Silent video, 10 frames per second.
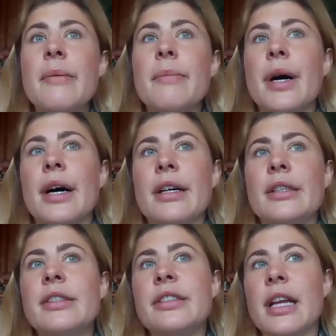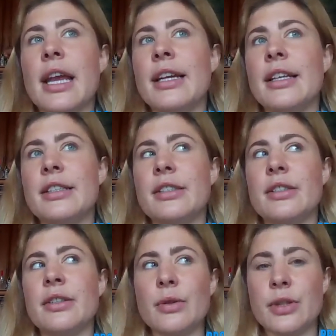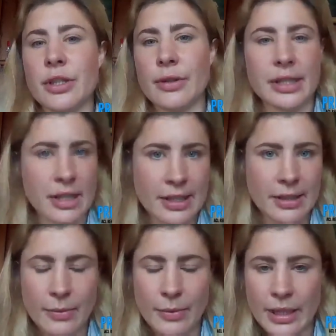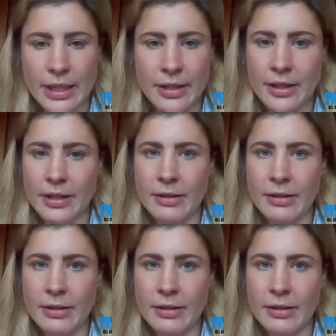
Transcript: But it's also exciting with